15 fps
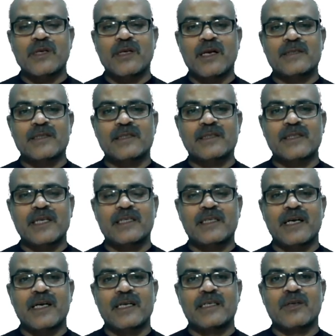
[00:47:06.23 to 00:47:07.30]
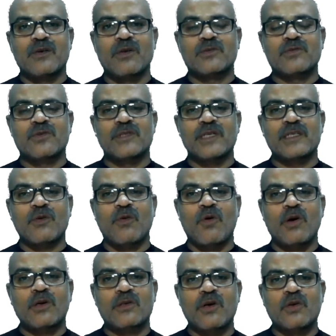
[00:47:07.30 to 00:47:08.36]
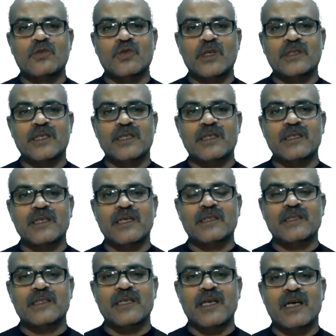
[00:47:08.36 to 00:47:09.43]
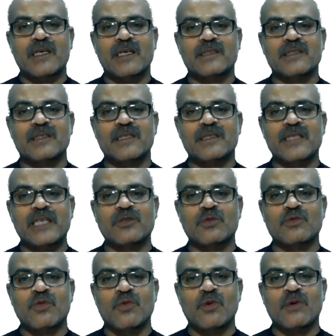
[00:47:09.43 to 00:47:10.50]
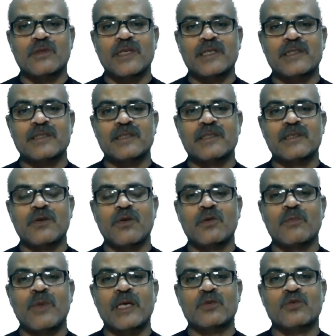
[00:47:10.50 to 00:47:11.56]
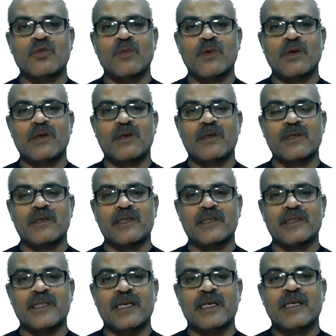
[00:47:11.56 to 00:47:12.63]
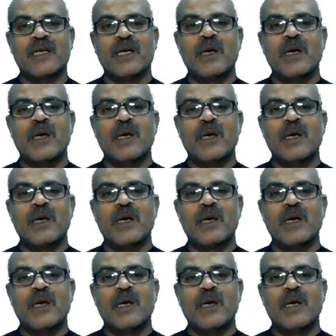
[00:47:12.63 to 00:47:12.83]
as I said earlier also, that all conjugation reaction occurs in the cytosol, that is in non-microsomal area,